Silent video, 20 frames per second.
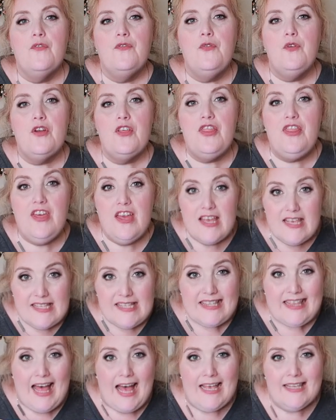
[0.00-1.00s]
For
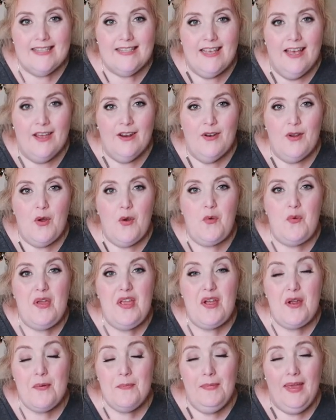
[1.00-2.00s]
this lesson,
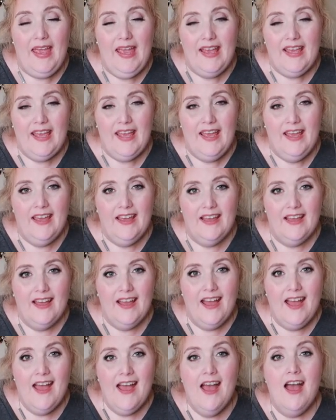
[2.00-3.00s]
we are making
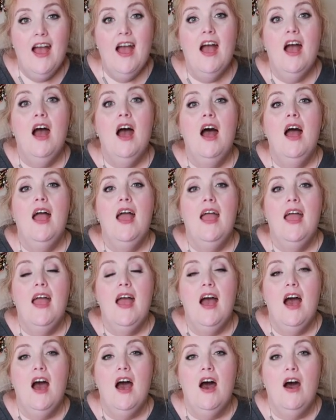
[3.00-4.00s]

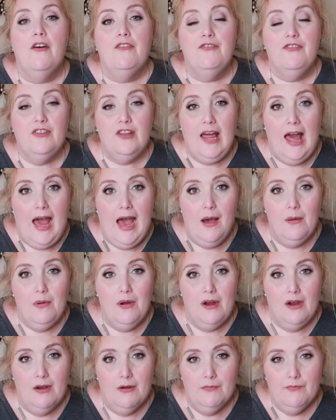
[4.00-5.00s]
a
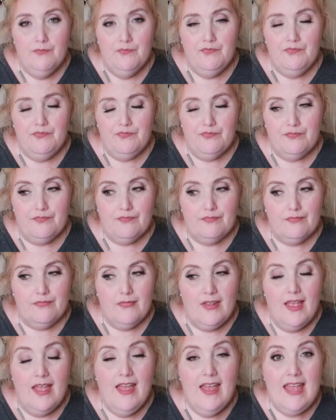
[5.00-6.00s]
flower
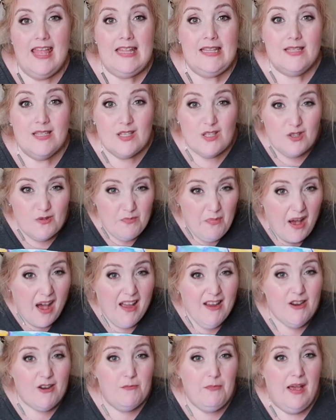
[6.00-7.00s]

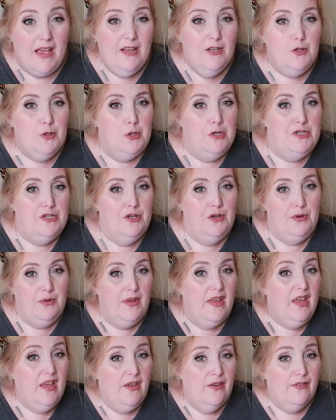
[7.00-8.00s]
inspired by Georgia
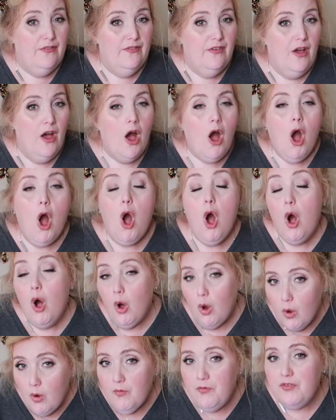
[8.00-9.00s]
O'Keeffe.
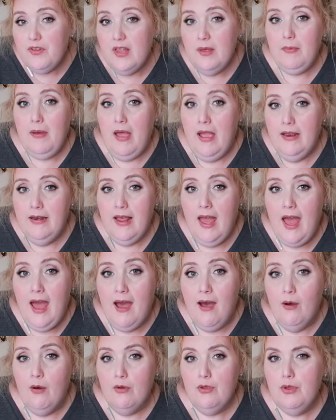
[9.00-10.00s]
Hopefully by
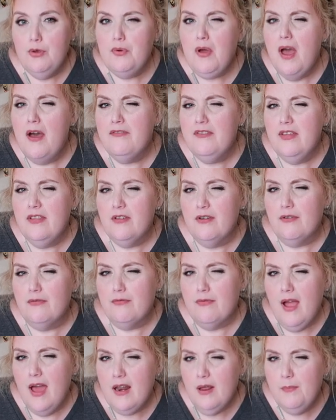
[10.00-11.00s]
now you have either
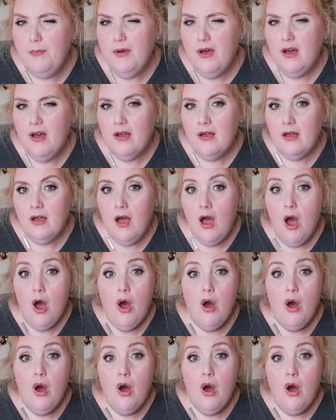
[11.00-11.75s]
read a book,